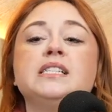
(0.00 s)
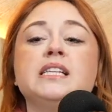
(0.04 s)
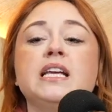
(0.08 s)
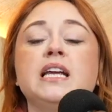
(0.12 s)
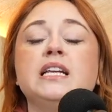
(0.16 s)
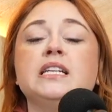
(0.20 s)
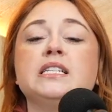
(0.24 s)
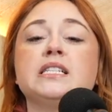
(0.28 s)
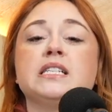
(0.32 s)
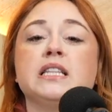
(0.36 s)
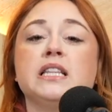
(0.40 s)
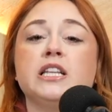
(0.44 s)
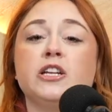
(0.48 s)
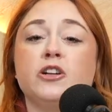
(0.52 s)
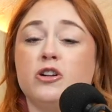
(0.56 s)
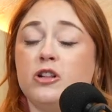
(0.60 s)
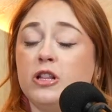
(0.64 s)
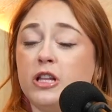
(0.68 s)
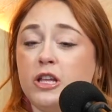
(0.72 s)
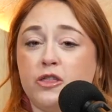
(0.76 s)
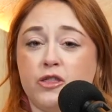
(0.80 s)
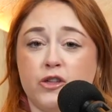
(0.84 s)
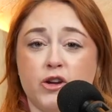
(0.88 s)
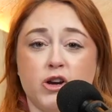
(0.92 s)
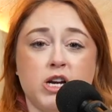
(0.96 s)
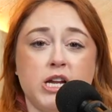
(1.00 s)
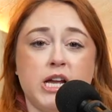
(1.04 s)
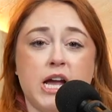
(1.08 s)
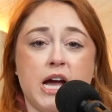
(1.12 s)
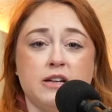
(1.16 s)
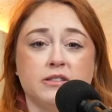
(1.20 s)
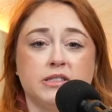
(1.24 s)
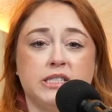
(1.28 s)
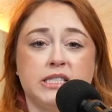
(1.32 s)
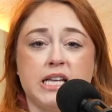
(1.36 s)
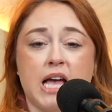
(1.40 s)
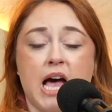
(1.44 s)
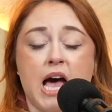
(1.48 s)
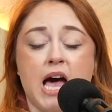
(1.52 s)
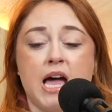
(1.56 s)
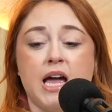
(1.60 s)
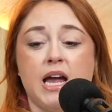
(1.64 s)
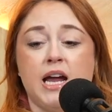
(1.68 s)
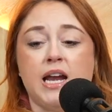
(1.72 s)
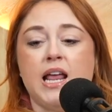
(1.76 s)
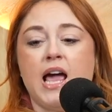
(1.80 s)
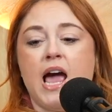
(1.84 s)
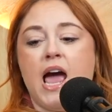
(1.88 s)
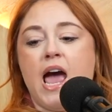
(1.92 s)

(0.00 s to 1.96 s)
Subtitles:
it is literally 30 outside,